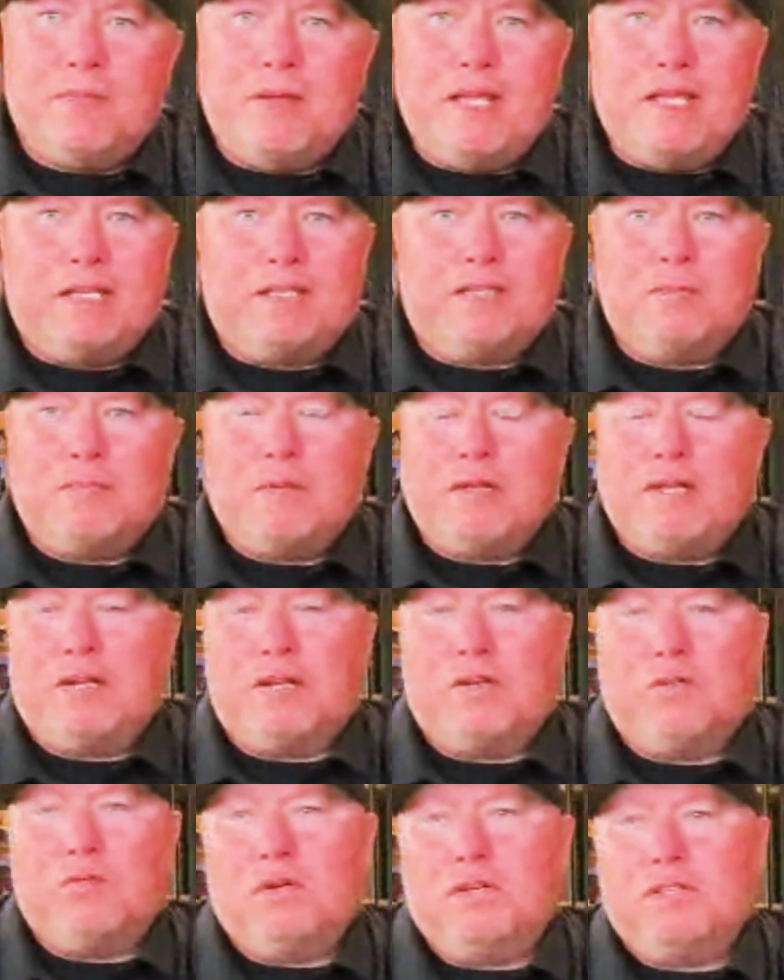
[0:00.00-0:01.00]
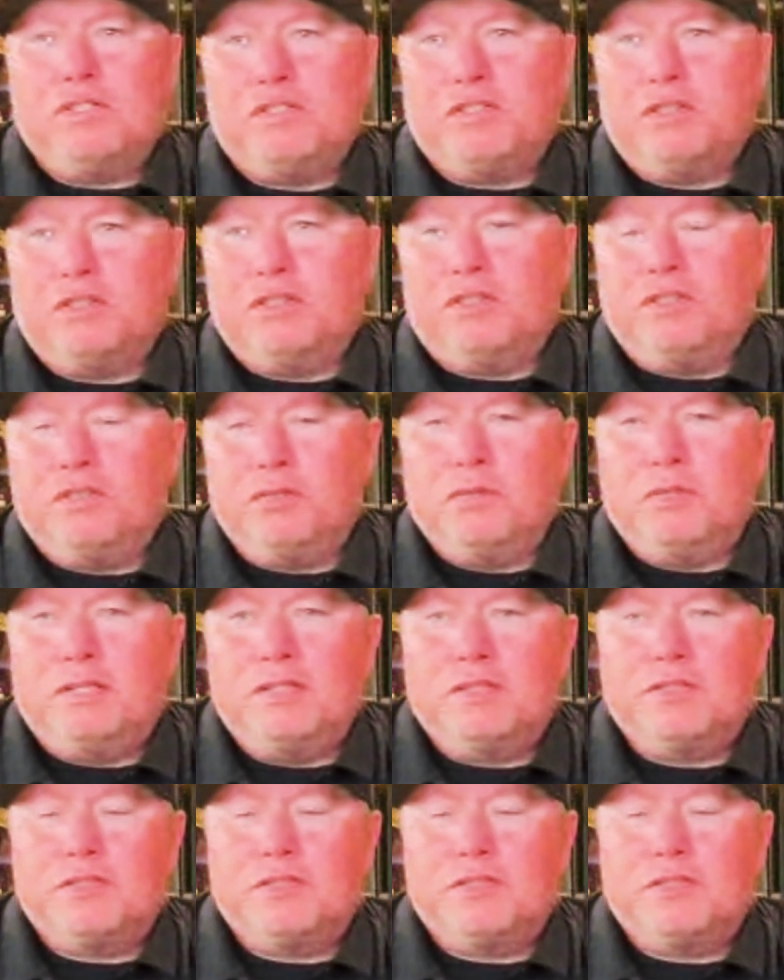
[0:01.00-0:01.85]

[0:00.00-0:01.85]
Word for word: make depending on what you're doing?